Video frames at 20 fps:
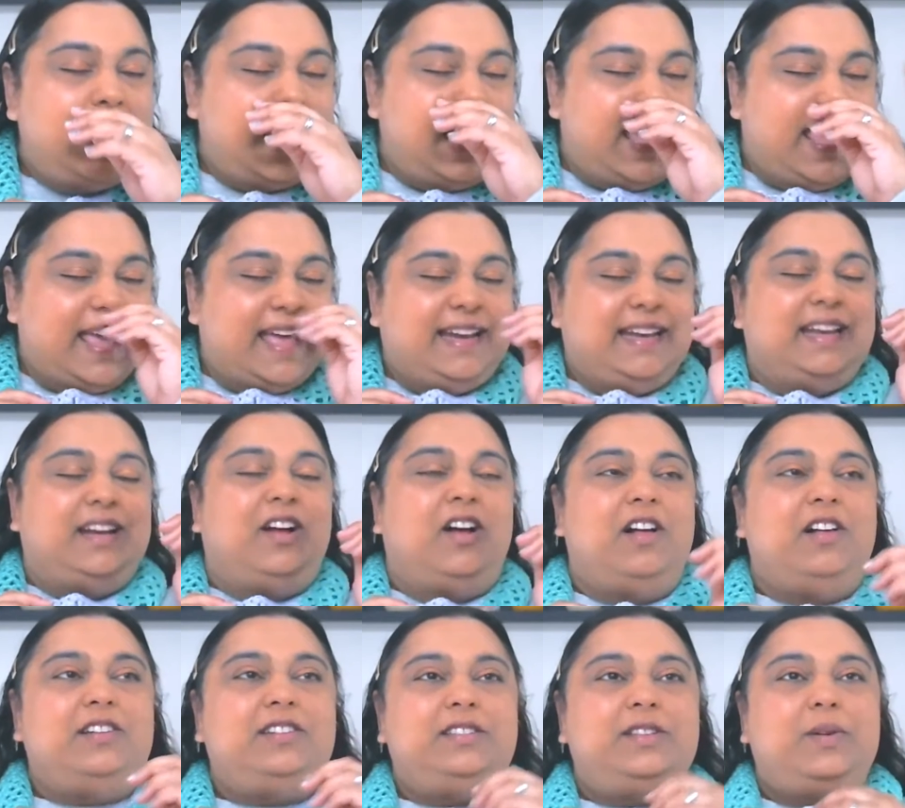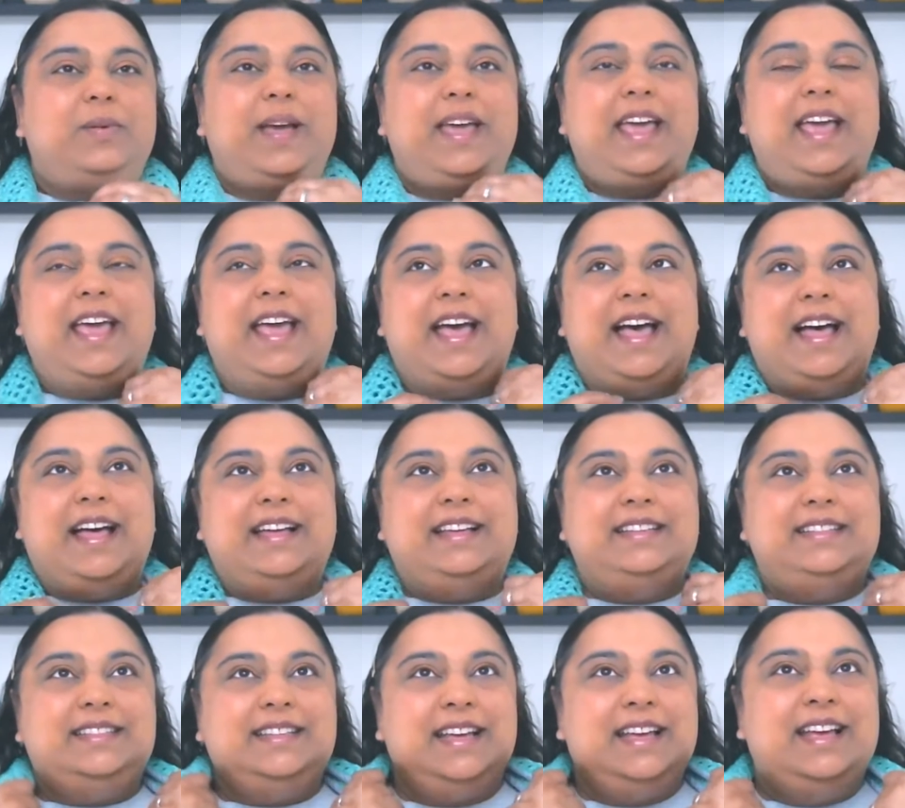And it also
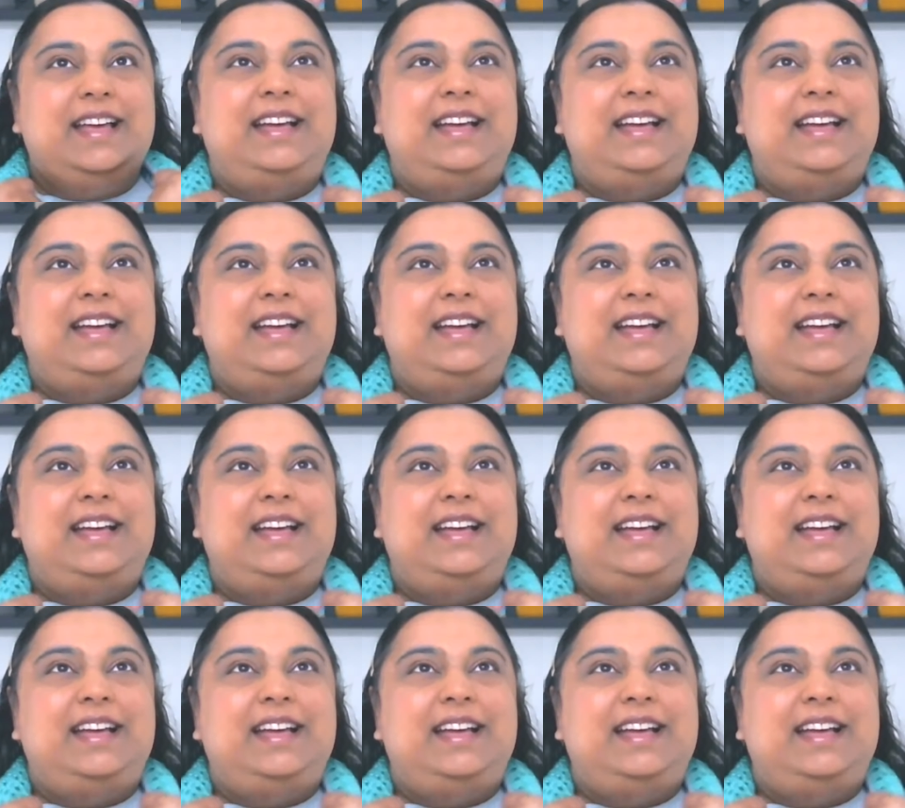has,